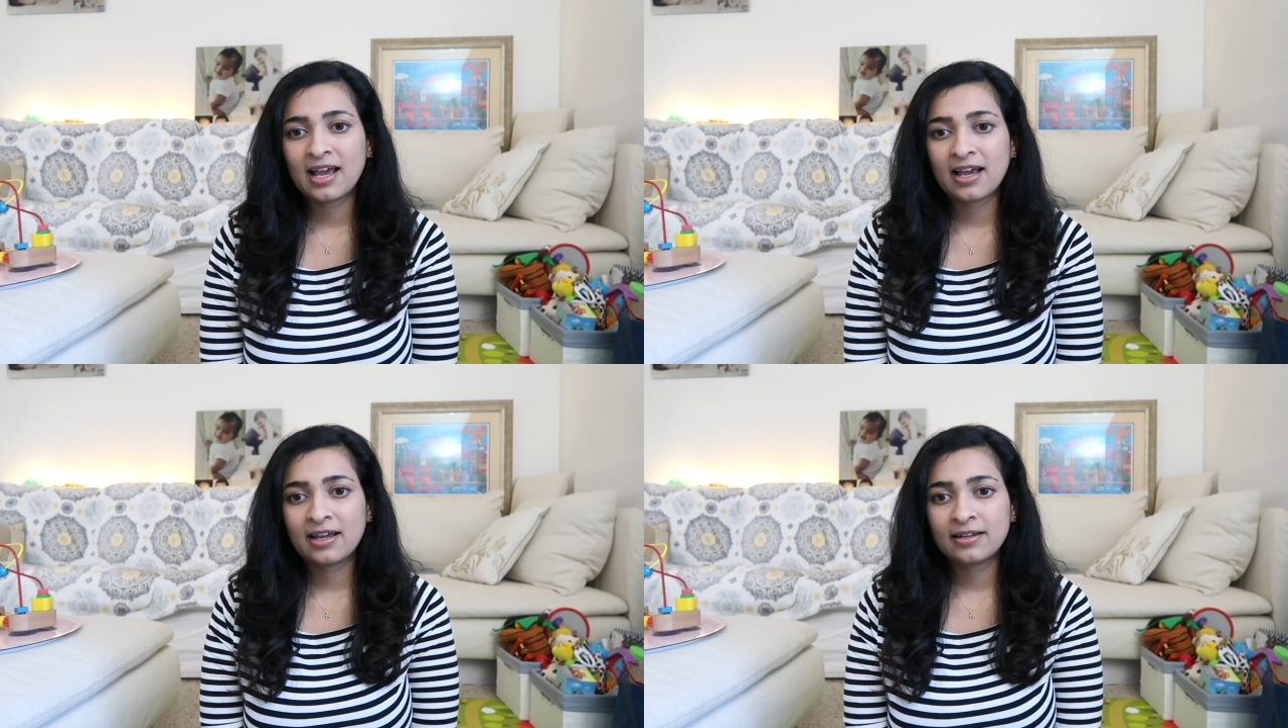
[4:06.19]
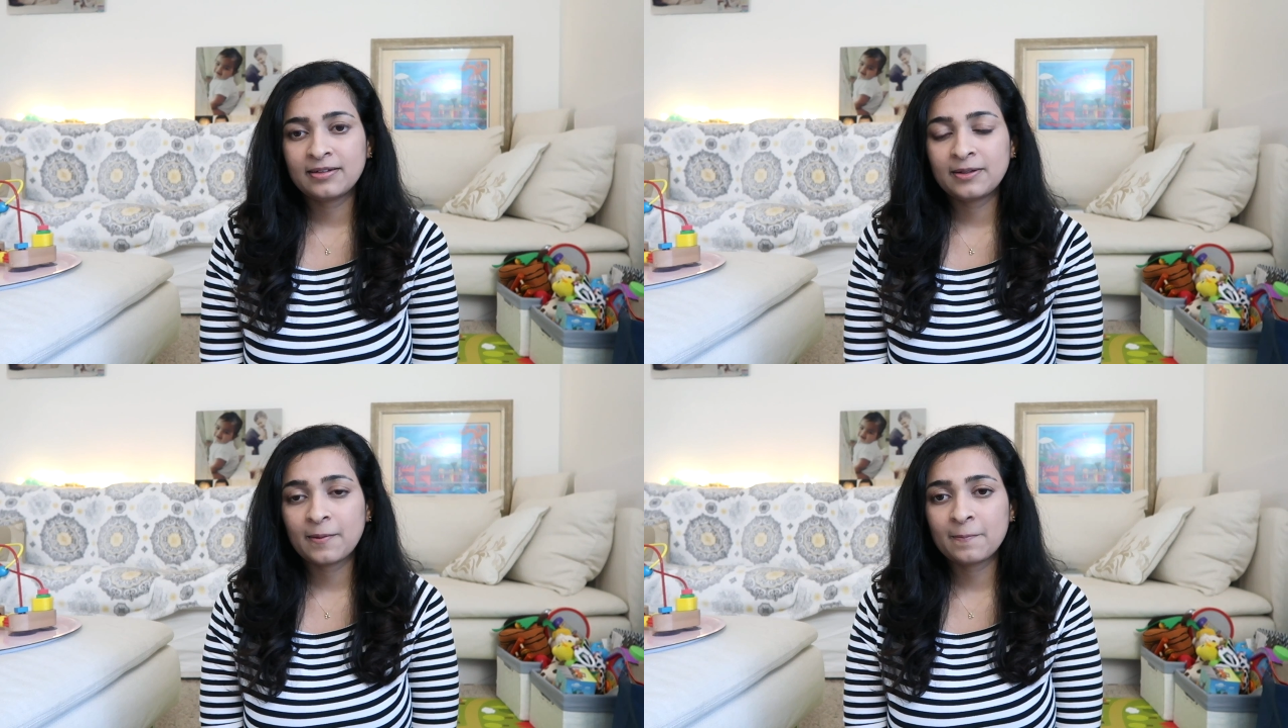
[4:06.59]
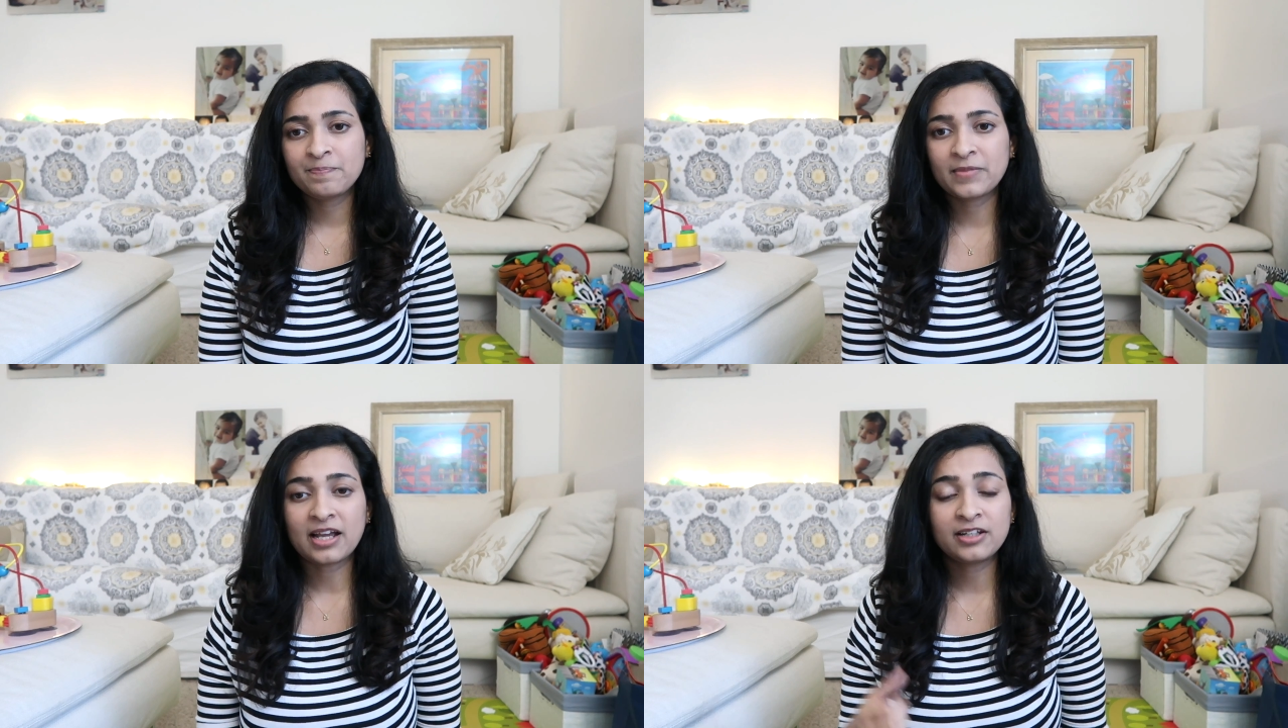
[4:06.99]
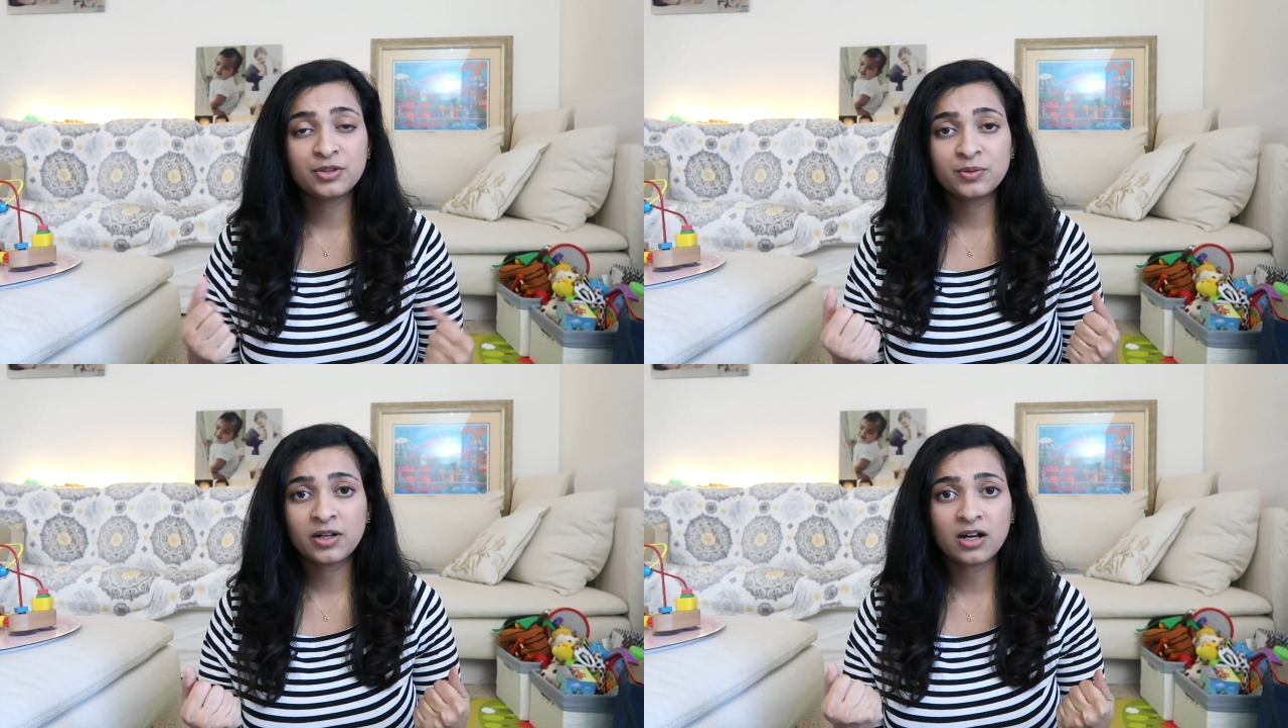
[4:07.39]
And I
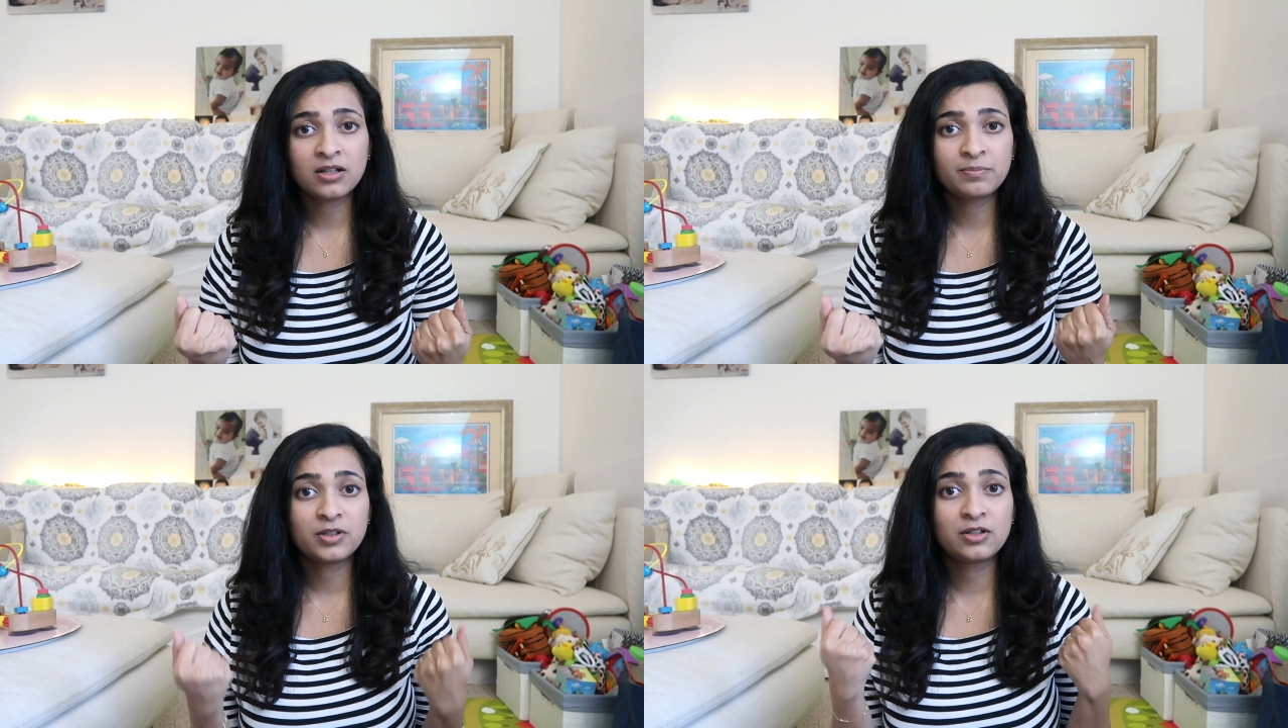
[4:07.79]
took a